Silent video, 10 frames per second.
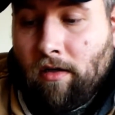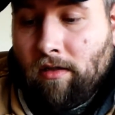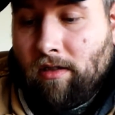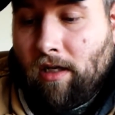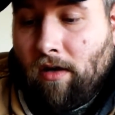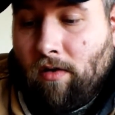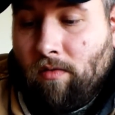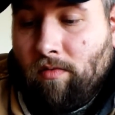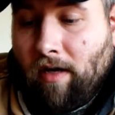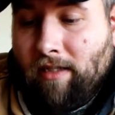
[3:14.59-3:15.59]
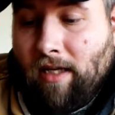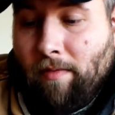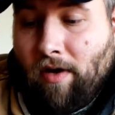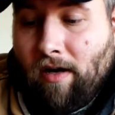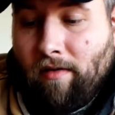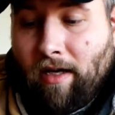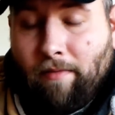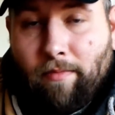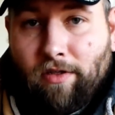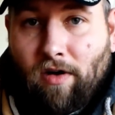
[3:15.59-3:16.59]
So next time you're out,
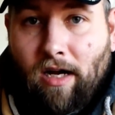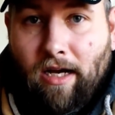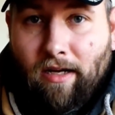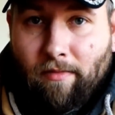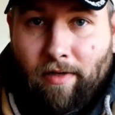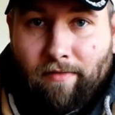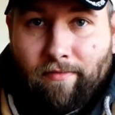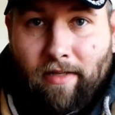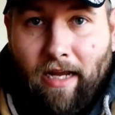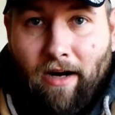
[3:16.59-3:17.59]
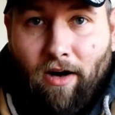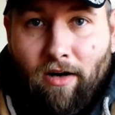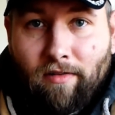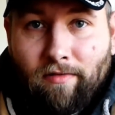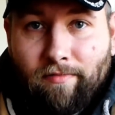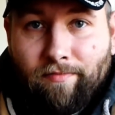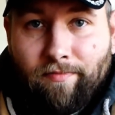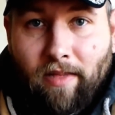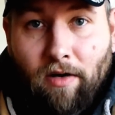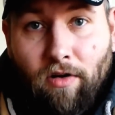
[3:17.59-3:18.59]
give them a try. I mean, can't hurt, and
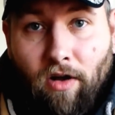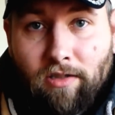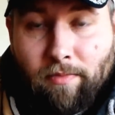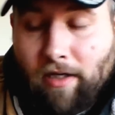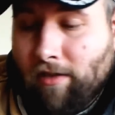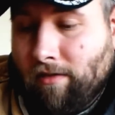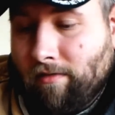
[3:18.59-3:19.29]
they don't cost much.